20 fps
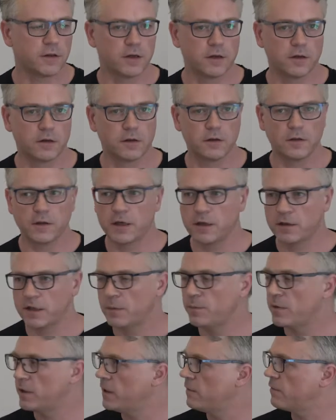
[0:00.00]

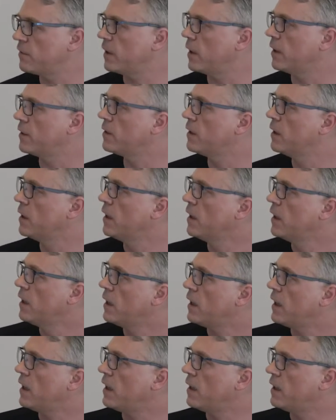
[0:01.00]
They believed that.
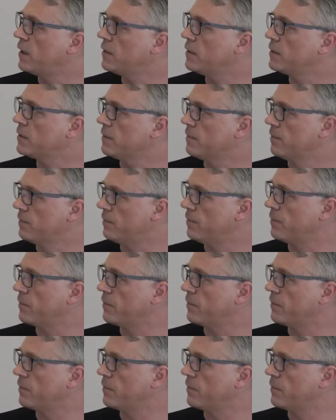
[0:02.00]
And